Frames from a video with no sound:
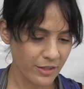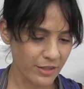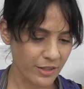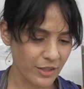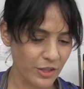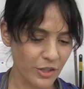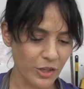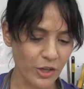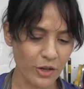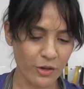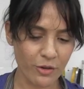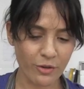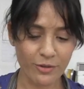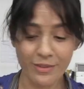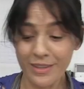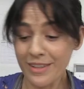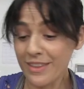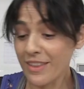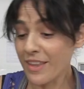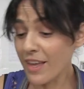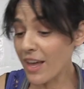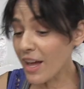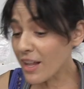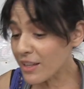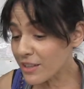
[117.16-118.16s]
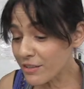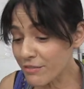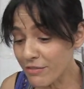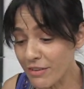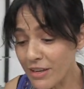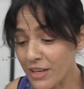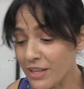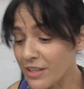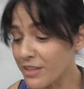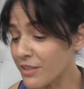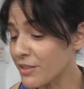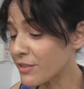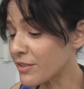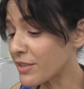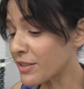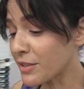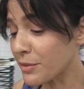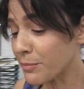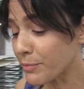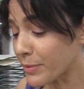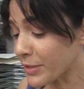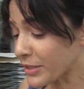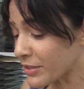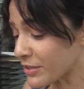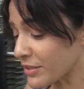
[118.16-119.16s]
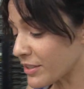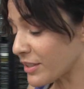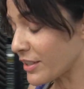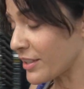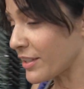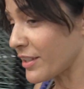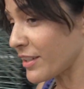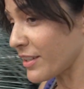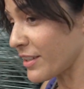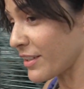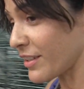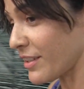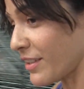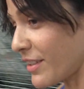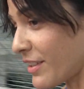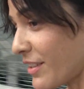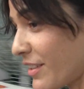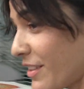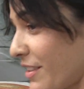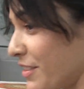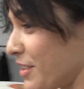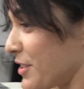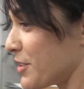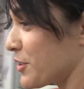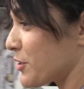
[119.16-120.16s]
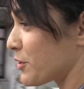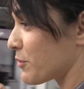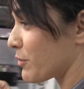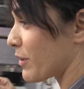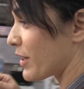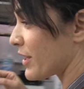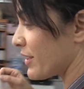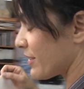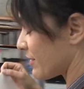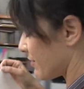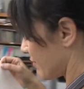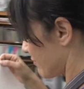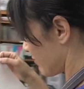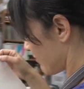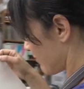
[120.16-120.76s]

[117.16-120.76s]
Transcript: in the elevator, in the building. These great